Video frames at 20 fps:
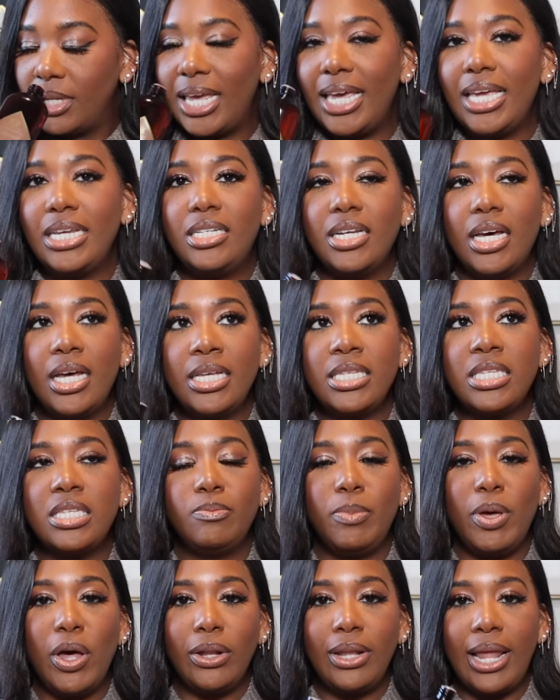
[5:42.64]
it does
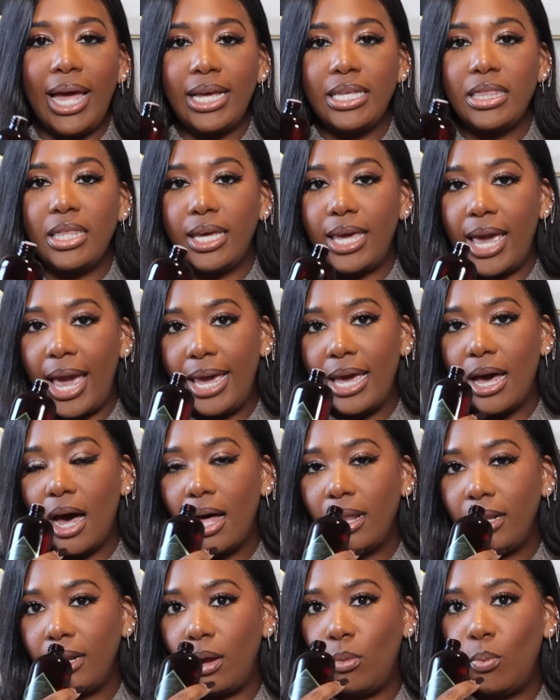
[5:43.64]
smell like the
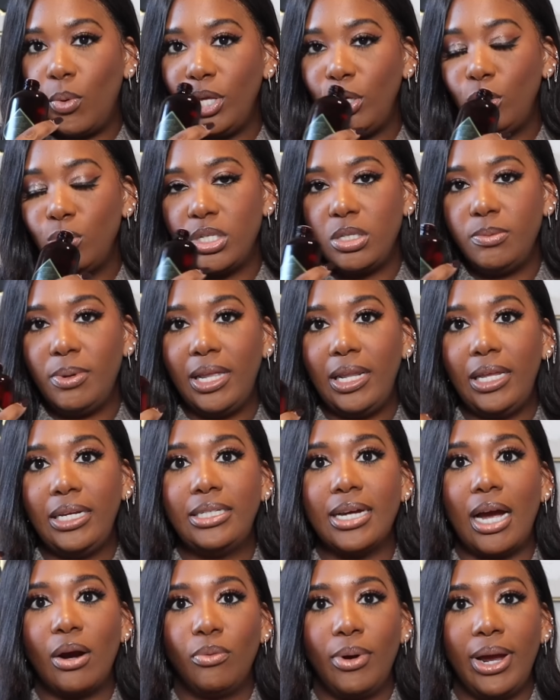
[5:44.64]
Kayali when you smell it
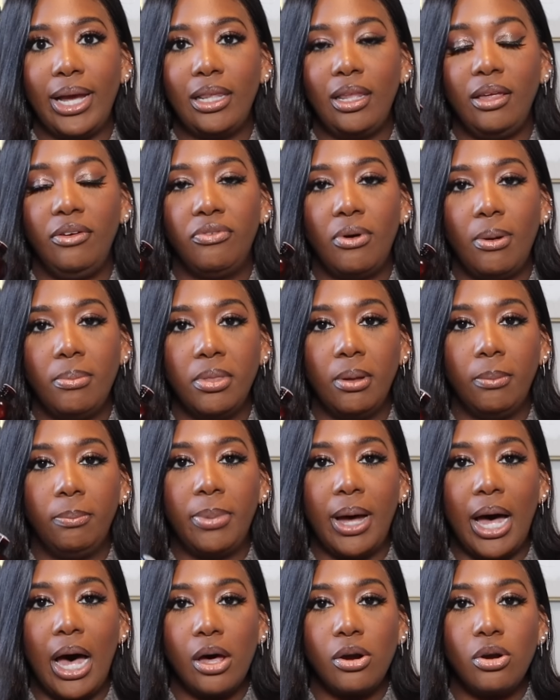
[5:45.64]
directly from the
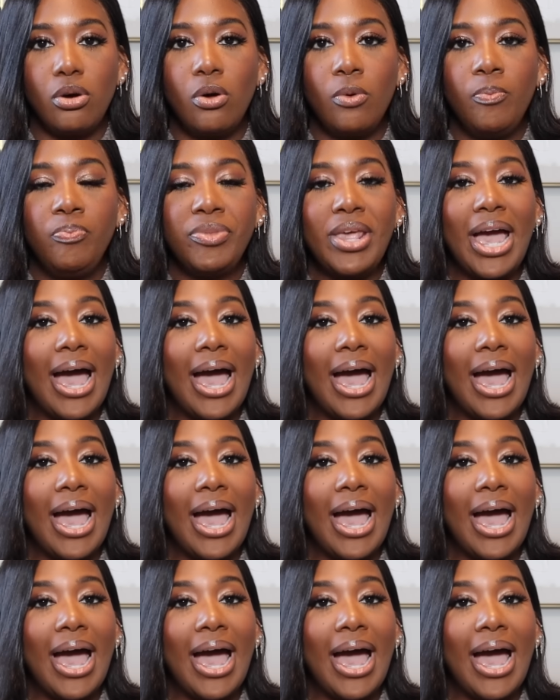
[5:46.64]
bottle.